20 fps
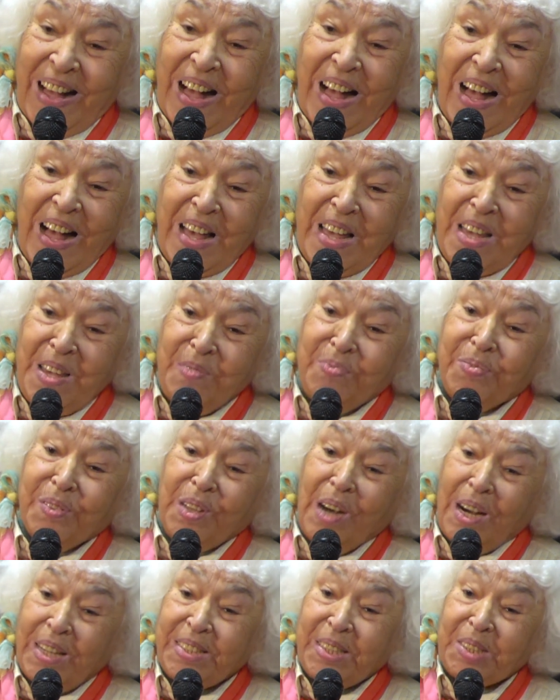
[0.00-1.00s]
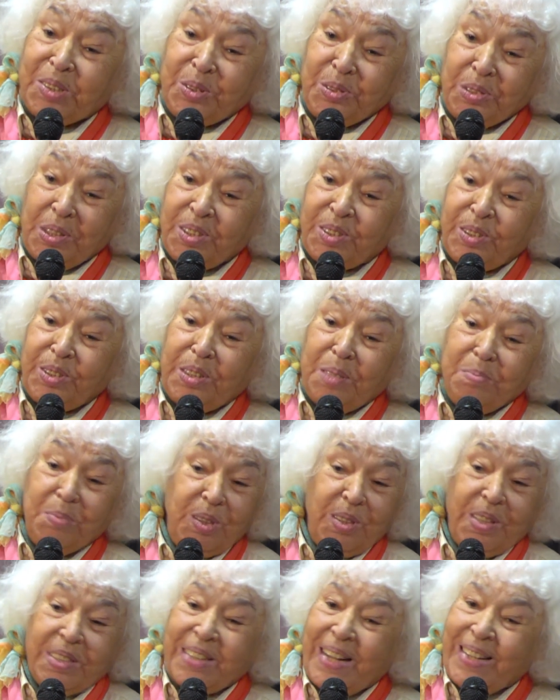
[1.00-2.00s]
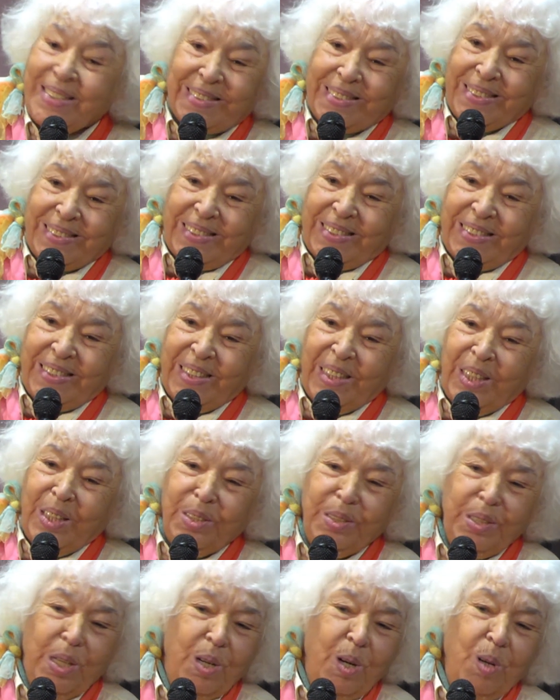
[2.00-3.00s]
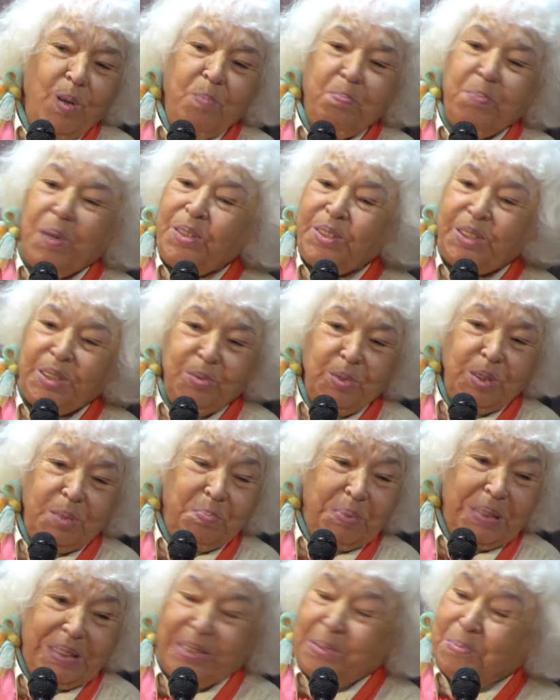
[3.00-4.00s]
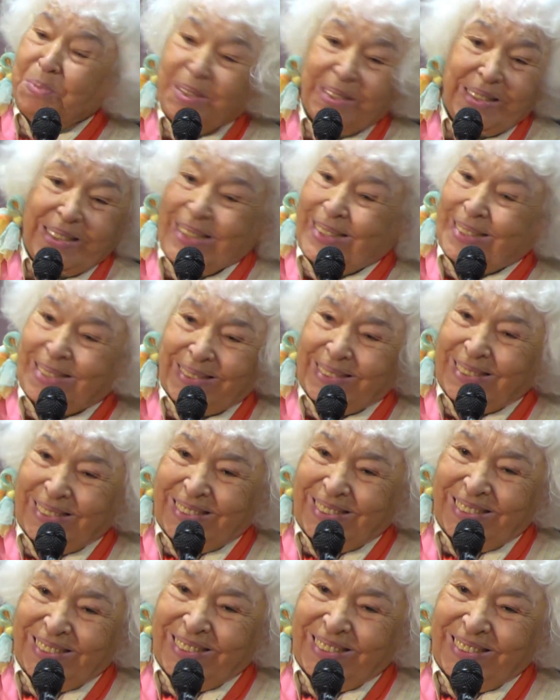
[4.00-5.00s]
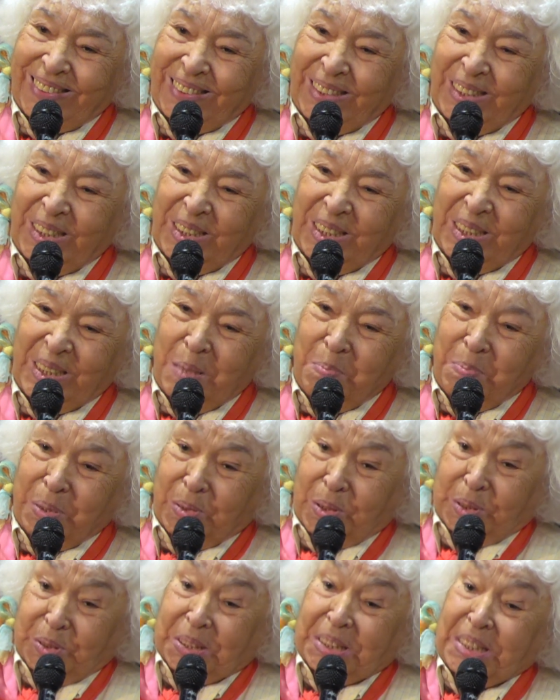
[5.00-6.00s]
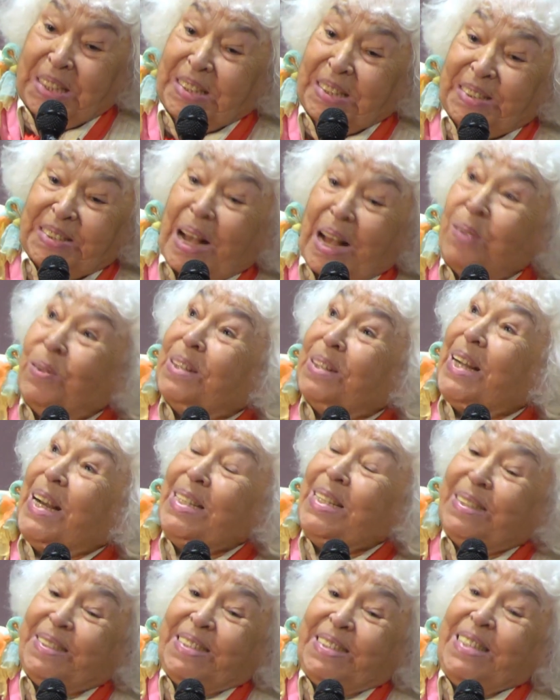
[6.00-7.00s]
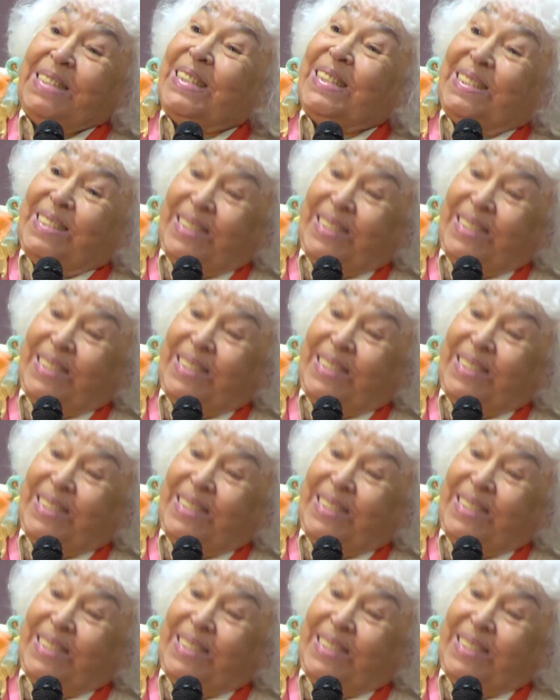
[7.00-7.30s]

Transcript: if God is not democratic, nobody will be democratic, because he is our ideal.